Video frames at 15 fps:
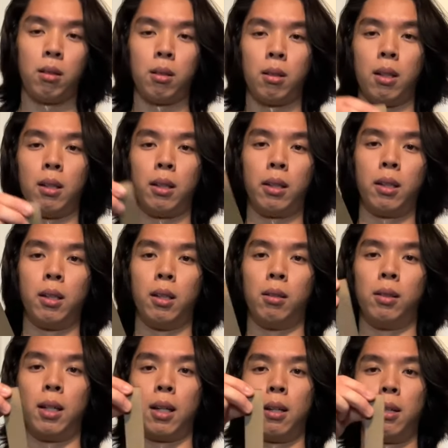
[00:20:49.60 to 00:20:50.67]
then here you go,
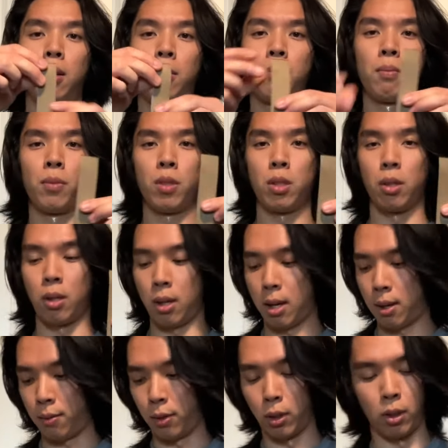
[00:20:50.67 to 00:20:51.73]
ready? So you
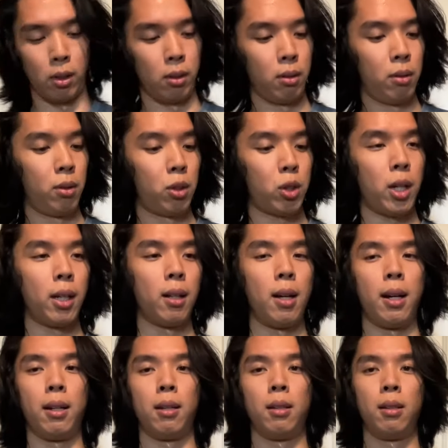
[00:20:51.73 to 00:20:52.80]
have your
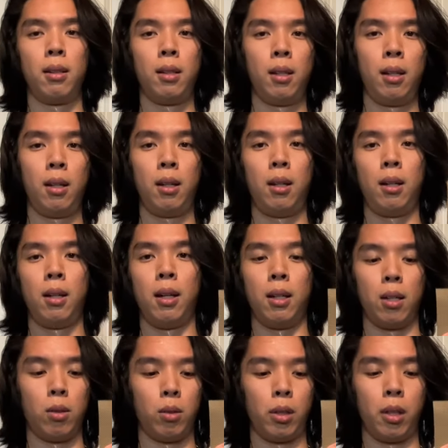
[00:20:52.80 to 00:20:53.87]
tri-glide, and
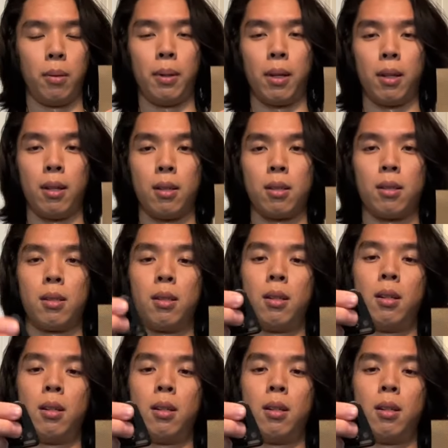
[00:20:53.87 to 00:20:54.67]
don't worry about this.